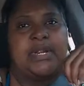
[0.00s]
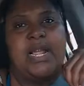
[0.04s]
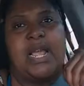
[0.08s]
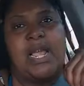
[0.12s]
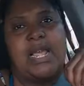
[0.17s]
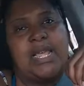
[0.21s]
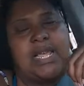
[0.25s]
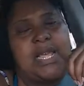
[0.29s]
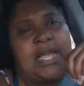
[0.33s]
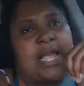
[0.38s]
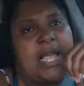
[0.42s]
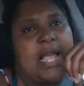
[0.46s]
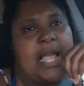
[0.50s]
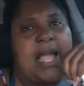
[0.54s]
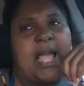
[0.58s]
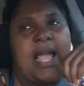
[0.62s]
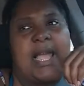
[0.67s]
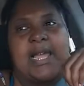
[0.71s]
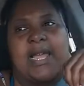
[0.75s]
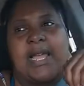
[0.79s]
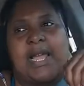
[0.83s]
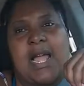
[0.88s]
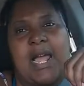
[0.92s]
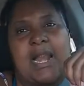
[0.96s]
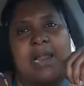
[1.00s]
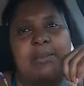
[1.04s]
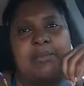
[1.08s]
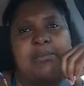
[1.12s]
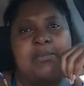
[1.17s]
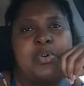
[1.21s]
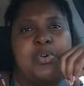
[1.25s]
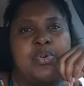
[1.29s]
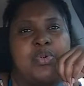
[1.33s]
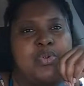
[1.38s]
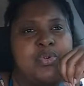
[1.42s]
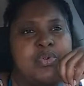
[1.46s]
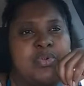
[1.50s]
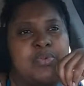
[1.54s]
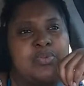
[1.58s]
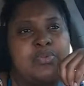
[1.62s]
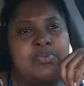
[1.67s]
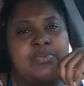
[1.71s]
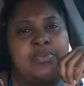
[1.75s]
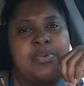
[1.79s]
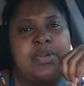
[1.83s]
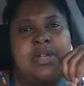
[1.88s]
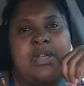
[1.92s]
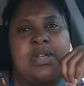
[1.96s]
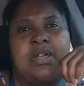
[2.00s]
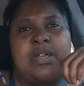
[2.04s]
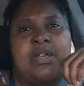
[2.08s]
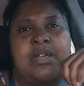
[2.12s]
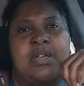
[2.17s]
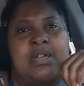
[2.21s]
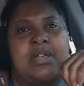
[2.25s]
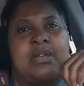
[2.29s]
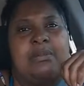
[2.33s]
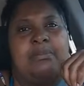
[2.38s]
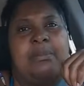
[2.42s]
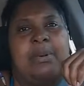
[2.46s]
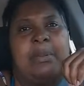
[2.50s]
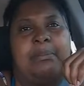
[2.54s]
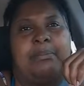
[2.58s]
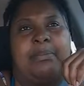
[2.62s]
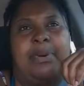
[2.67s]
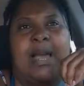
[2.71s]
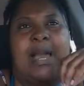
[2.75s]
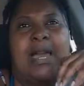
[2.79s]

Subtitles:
Like, I couldn't hardly move.